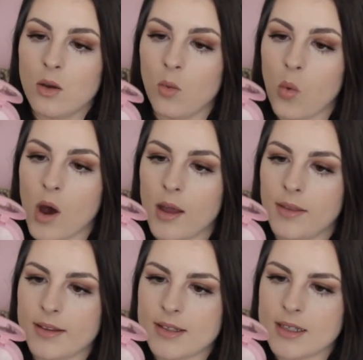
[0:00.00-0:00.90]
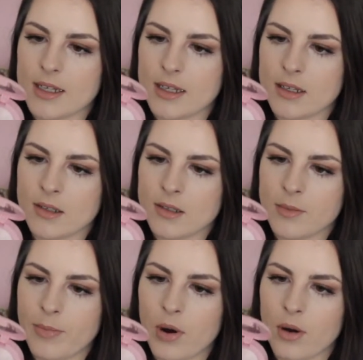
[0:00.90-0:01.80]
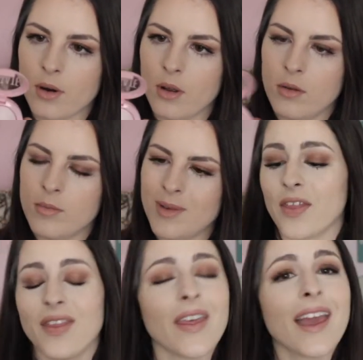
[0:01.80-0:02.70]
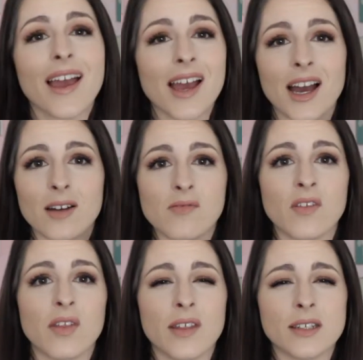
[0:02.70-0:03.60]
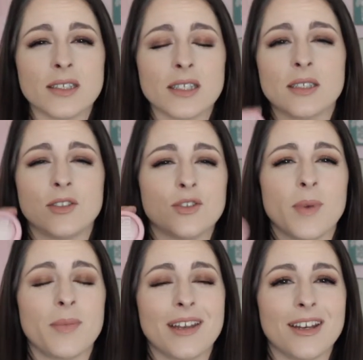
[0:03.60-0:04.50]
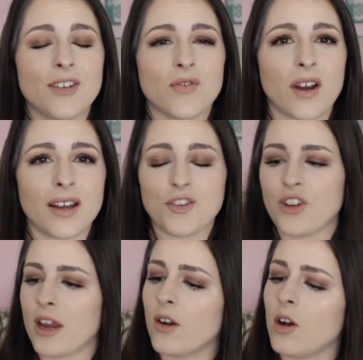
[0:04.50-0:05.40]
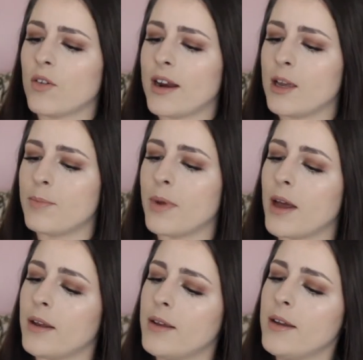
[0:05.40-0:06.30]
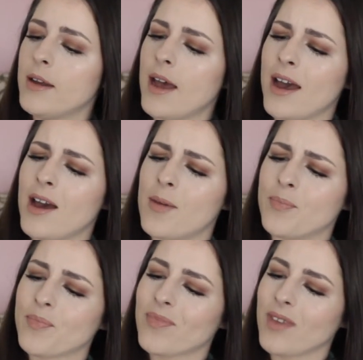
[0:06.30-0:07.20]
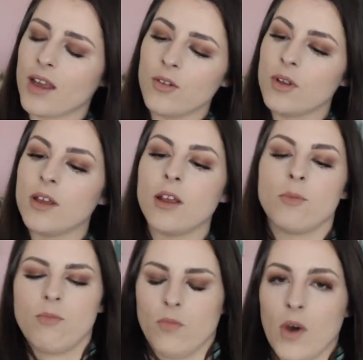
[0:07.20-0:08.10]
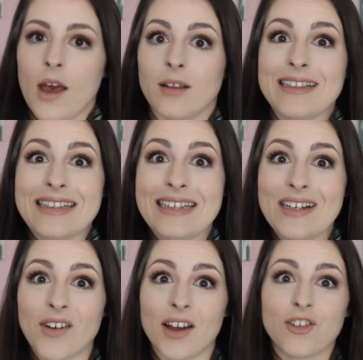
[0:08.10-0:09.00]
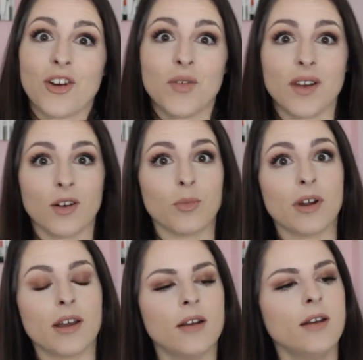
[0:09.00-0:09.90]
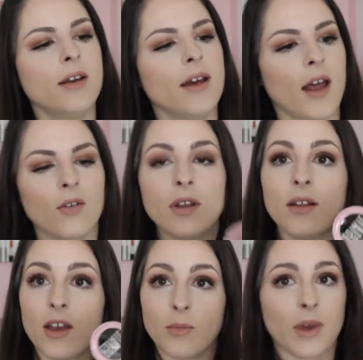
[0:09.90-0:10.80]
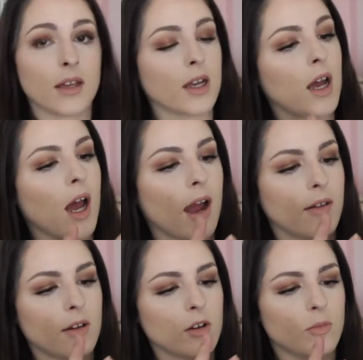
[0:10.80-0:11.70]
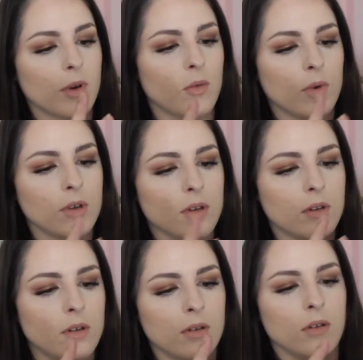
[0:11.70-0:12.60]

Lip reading: one. This is Pearl. I think I have this just maybe in a different shade already, but I don't really like, oh gosh, hopefully I don't break it. I don't really like baked highlighters, but we'll